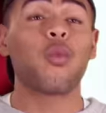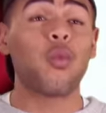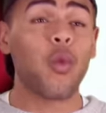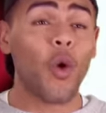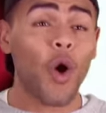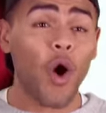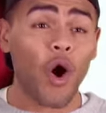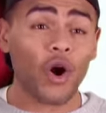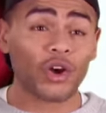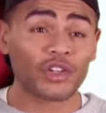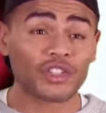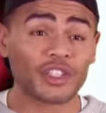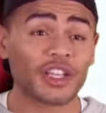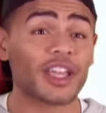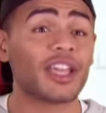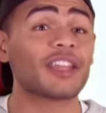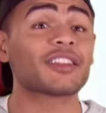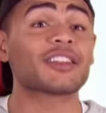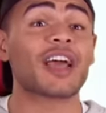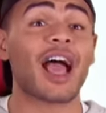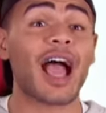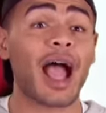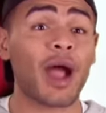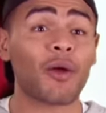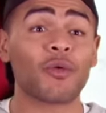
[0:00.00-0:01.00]
What is
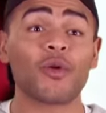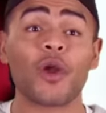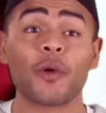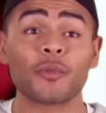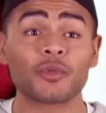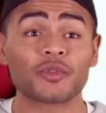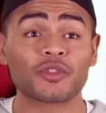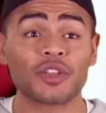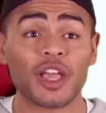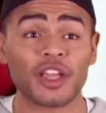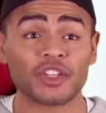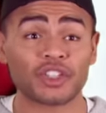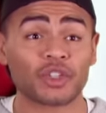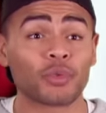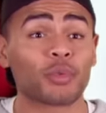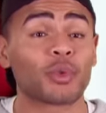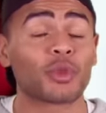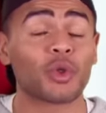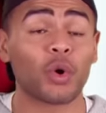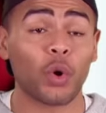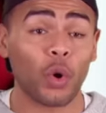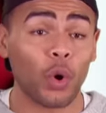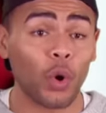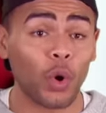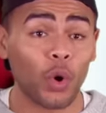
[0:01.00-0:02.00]
our obsession with
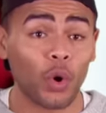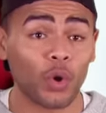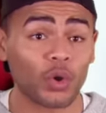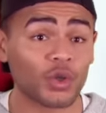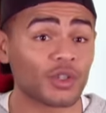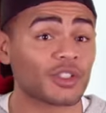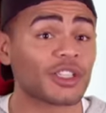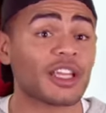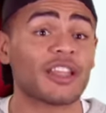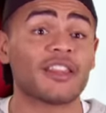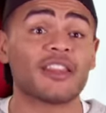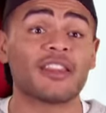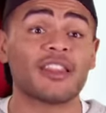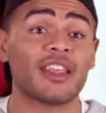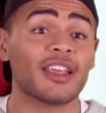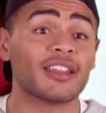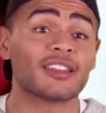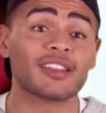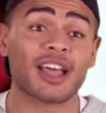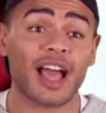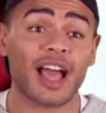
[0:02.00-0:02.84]
holes in this